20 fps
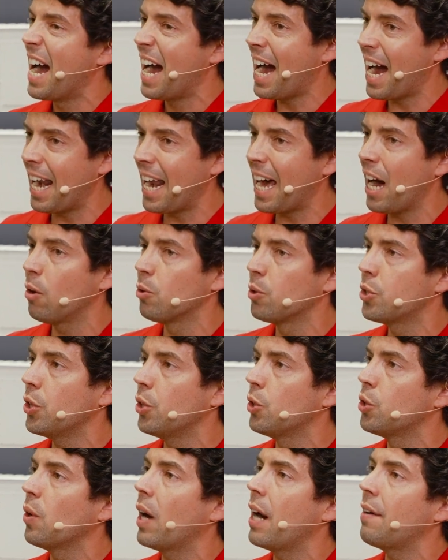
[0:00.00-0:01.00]
allows
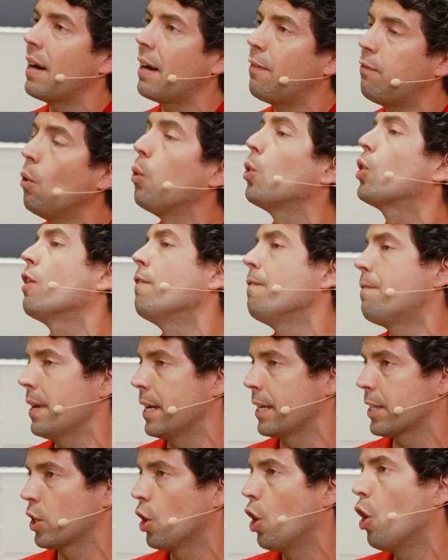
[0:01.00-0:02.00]
you to have a full
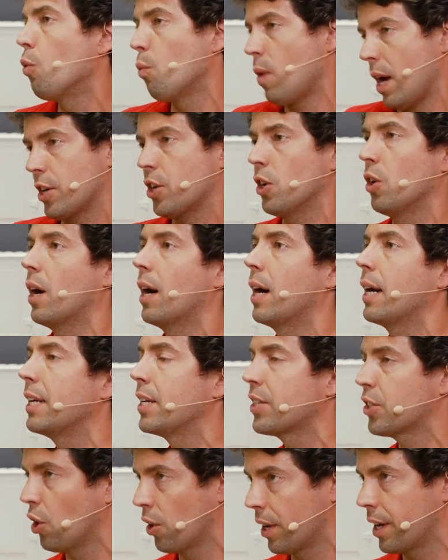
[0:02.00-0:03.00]
confidence of what you are
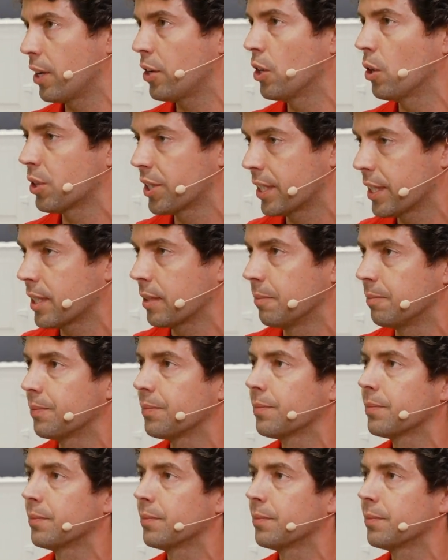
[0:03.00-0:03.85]
installing in your system.